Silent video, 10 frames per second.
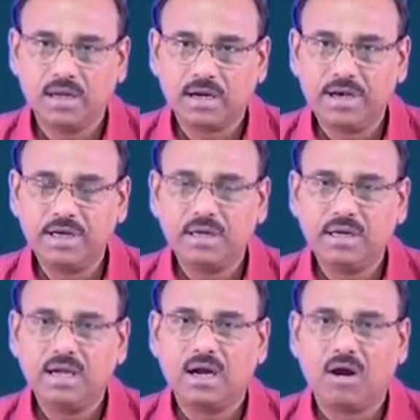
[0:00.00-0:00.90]

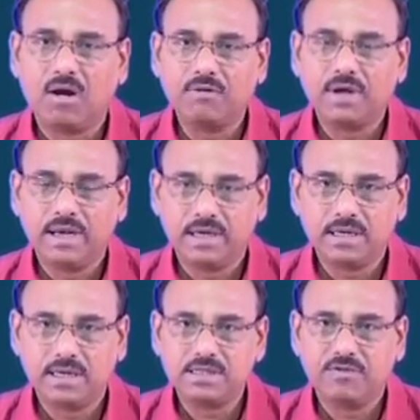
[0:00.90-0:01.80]
criteria of correct
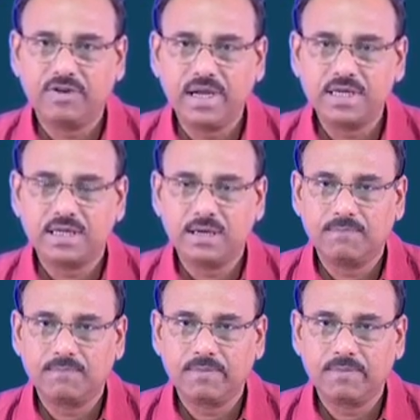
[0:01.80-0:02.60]
classification,